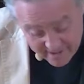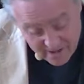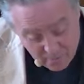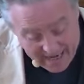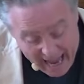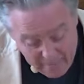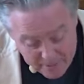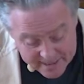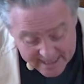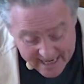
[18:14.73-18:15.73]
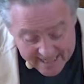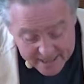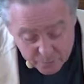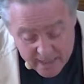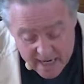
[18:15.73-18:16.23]
what happens
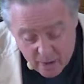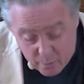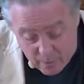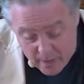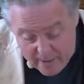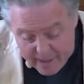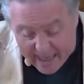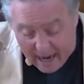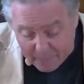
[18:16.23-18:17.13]
is when we become